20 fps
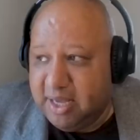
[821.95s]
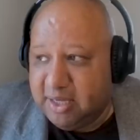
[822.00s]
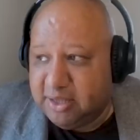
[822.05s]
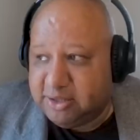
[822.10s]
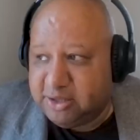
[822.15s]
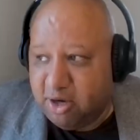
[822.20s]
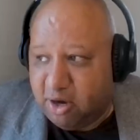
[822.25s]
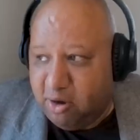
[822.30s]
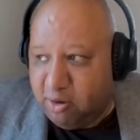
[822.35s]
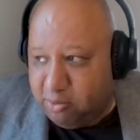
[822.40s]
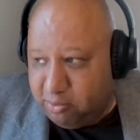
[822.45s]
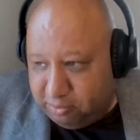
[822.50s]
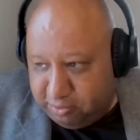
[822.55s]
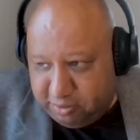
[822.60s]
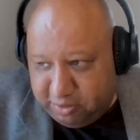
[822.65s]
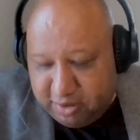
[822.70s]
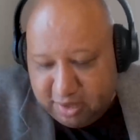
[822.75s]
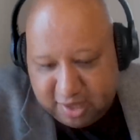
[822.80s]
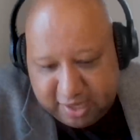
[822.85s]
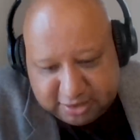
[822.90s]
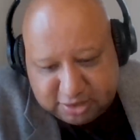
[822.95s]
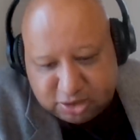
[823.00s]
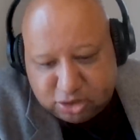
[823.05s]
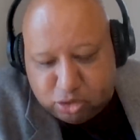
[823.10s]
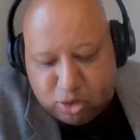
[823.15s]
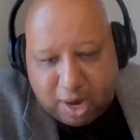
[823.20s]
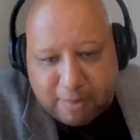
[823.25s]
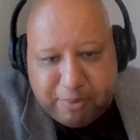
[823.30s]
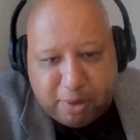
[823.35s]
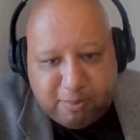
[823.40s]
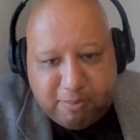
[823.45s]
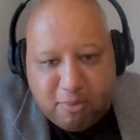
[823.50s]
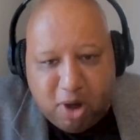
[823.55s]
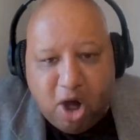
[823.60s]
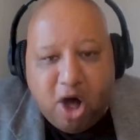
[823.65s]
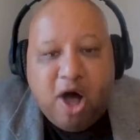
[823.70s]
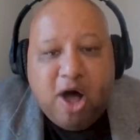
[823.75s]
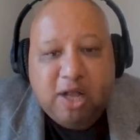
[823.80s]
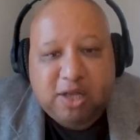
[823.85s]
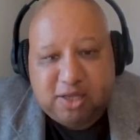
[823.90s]
So let's drop a
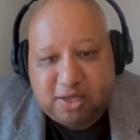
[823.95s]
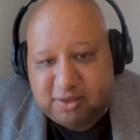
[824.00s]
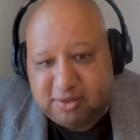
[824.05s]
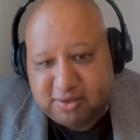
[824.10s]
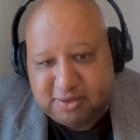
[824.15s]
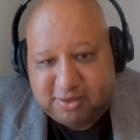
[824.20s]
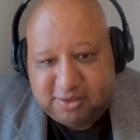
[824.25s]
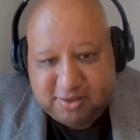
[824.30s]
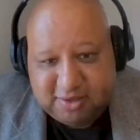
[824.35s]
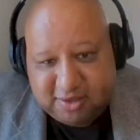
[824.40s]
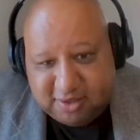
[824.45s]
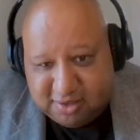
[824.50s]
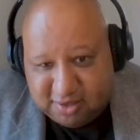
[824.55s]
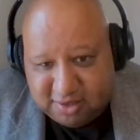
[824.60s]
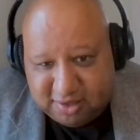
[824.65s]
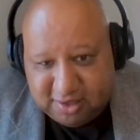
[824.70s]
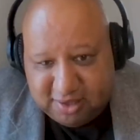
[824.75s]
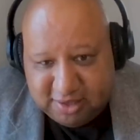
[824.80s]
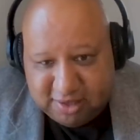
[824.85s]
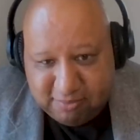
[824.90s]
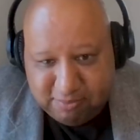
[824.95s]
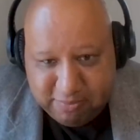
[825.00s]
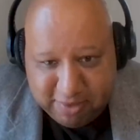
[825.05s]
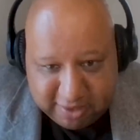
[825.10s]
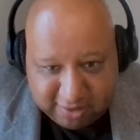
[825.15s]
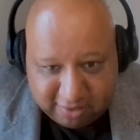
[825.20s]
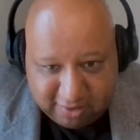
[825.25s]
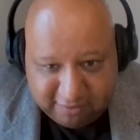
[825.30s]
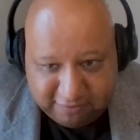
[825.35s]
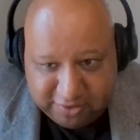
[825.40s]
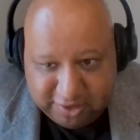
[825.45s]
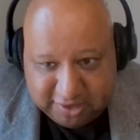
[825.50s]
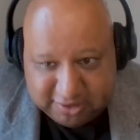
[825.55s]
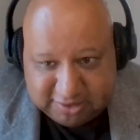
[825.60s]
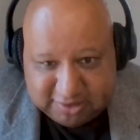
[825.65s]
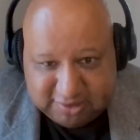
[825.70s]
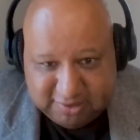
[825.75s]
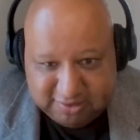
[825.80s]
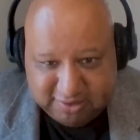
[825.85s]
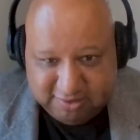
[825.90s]
mall in the middle of
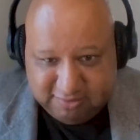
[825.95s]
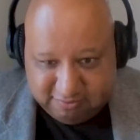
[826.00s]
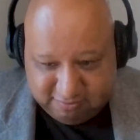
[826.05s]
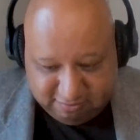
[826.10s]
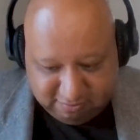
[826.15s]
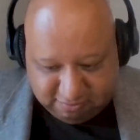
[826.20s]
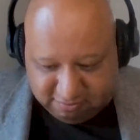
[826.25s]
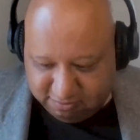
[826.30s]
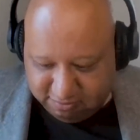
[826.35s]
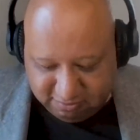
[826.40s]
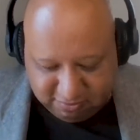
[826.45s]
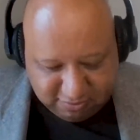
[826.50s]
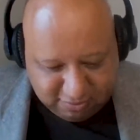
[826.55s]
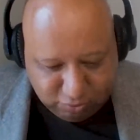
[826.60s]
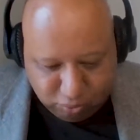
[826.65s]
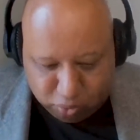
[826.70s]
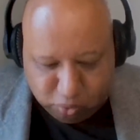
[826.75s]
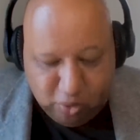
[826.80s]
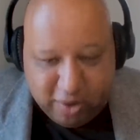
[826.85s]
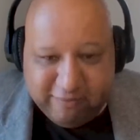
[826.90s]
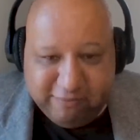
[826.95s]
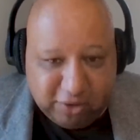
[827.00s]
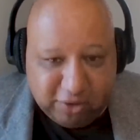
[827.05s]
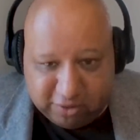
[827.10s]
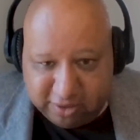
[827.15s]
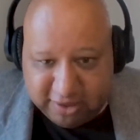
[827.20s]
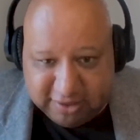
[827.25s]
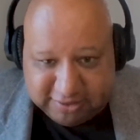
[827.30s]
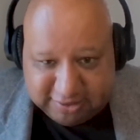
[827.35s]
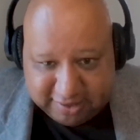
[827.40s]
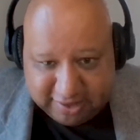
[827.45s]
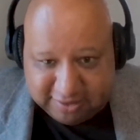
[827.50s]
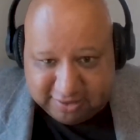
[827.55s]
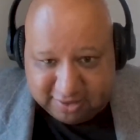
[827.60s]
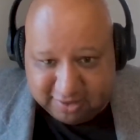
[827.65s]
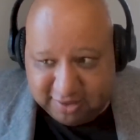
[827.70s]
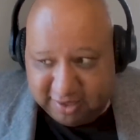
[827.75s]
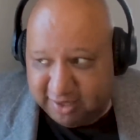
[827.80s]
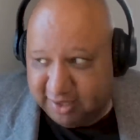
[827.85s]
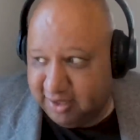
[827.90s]
this mm. river,
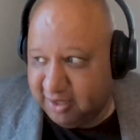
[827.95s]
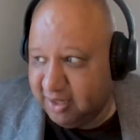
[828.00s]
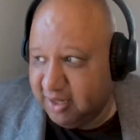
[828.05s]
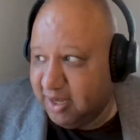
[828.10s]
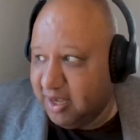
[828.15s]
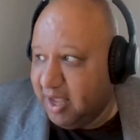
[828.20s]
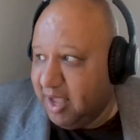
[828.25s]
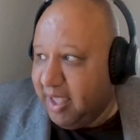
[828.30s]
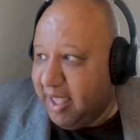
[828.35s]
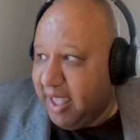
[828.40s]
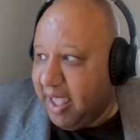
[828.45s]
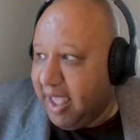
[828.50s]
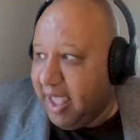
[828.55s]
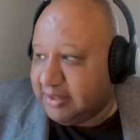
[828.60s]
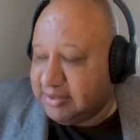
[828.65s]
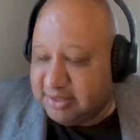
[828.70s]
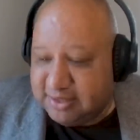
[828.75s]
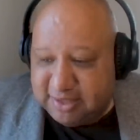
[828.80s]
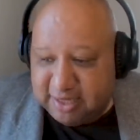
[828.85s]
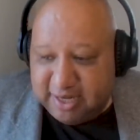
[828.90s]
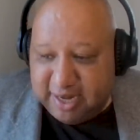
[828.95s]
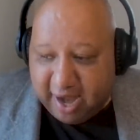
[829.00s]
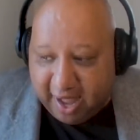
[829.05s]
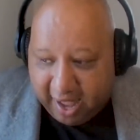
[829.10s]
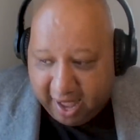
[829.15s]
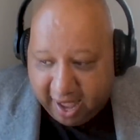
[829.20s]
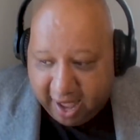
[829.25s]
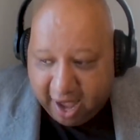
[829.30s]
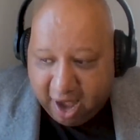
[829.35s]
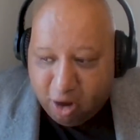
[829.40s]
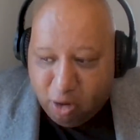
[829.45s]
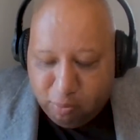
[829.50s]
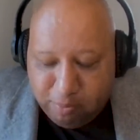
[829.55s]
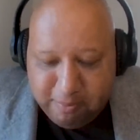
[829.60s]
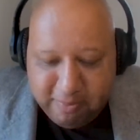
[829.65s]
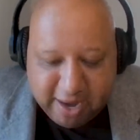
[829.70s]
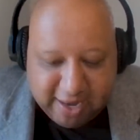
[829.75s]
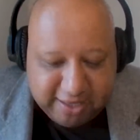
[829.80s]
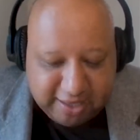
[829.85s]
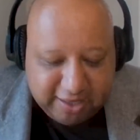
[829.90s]
essentially, and see how
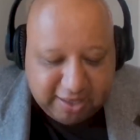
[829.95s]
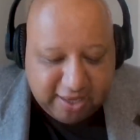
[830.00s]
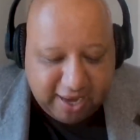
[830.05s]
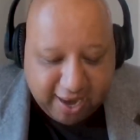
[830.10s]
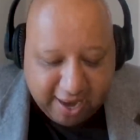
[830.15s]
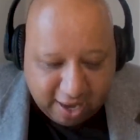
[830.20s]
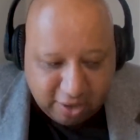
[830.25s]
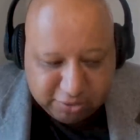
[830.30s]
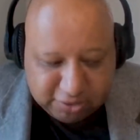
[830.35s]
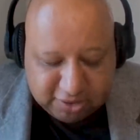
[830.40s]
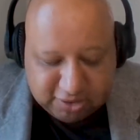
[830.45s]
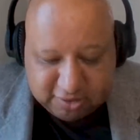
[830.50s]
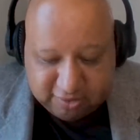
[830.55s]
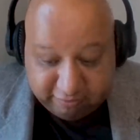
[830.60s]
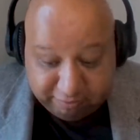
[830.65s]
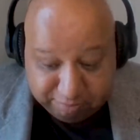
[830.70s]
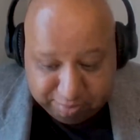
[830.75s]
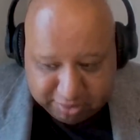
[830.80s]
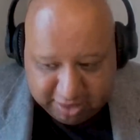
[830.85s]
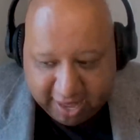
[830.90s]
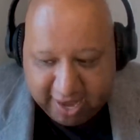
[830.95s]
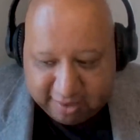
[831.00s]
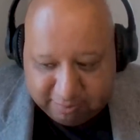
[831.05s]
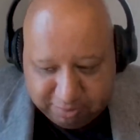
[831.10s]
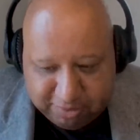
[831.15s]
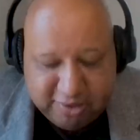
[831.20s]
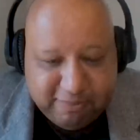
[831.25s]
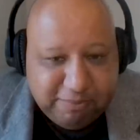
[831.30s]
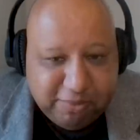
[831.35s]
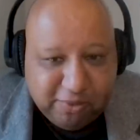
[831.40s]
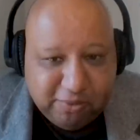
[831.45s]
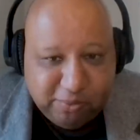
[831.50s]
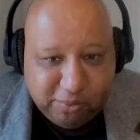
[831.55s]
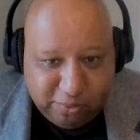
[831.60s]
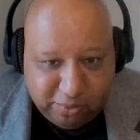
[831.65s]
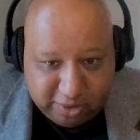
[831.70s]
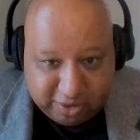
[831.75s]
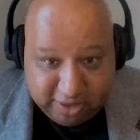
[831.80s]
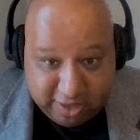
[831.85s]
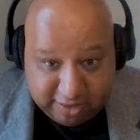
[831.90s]
many houses of black people
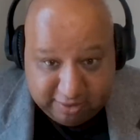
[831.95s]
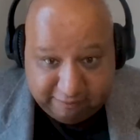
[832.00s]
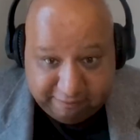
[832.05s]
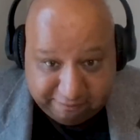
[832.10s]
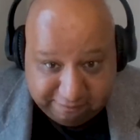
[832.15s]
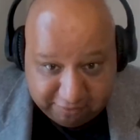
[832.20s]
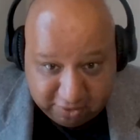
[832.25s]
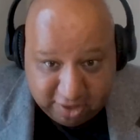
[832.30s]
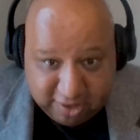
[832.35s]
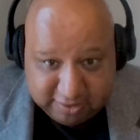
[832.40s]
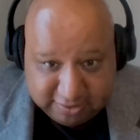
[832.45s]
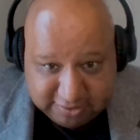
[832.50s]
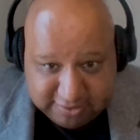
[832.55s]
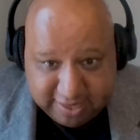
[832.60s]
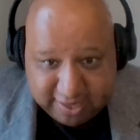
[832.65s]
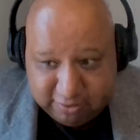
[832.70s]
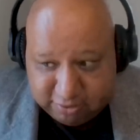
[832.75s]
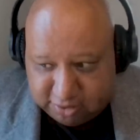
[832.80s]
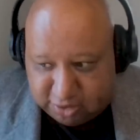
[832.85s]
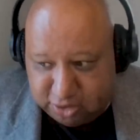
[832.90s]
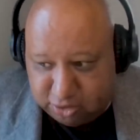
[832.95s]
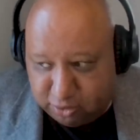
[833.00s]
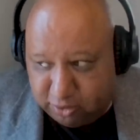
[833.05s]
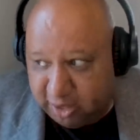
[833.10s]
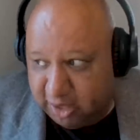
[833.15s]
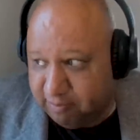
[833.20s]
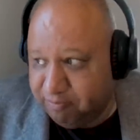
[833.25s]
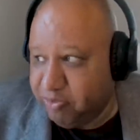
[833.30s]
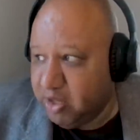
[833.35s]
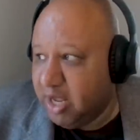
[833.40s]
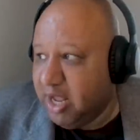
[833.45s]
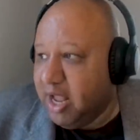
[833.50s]
we're going to flood downstream.